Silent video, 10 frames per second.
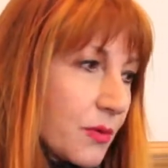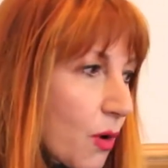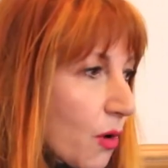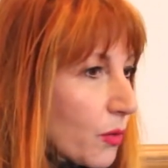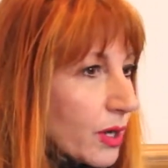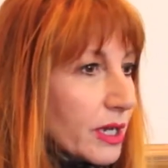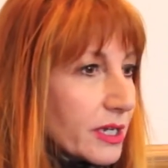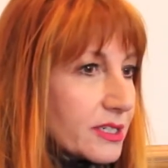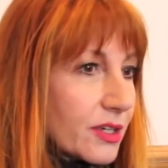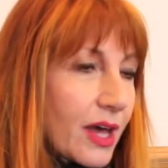what
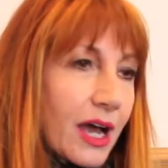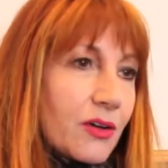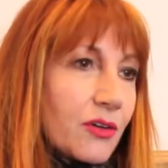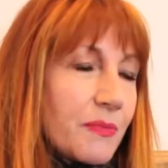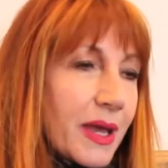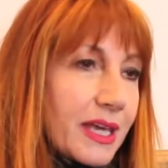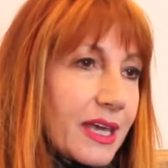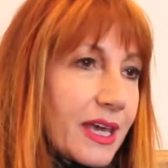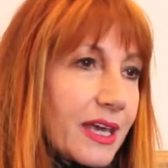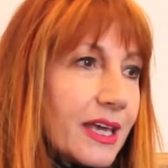worked, so that I could make
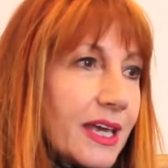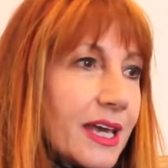it